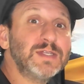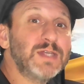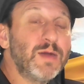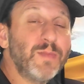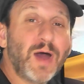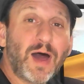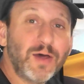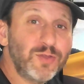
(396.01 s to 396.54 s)

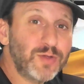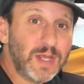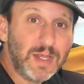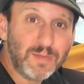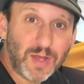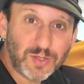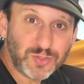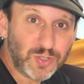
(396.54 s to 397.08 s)
some other
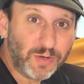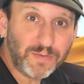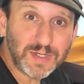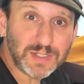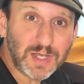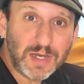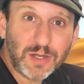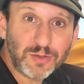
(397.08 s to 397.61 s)
email
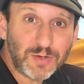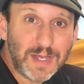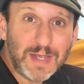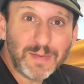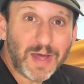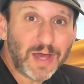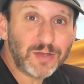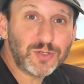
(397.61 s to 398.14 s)
service, another
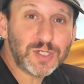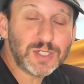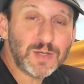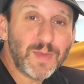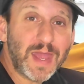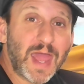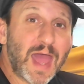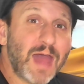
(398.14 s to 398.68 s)
email address
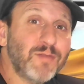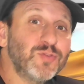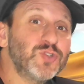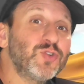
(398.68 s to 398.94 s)
you may have.